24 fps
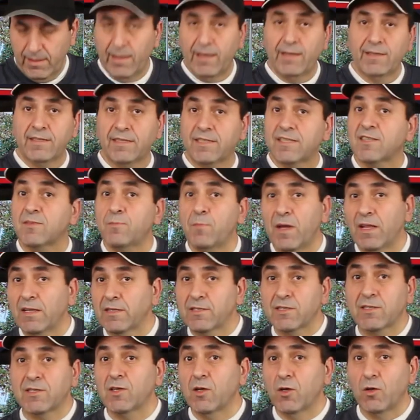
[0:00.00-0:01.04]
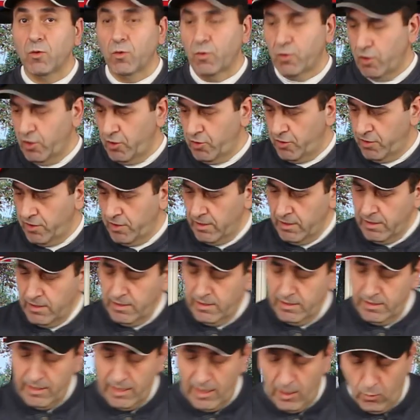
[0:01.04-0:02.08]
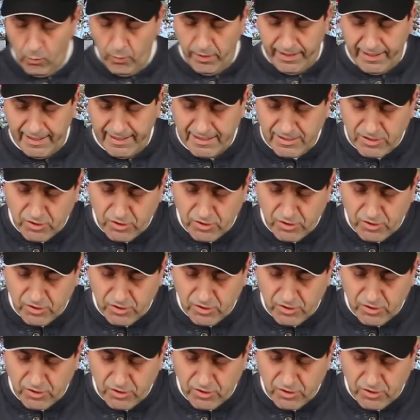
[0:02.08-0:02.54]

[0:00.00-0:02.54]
and it smells so good. Now we're gonna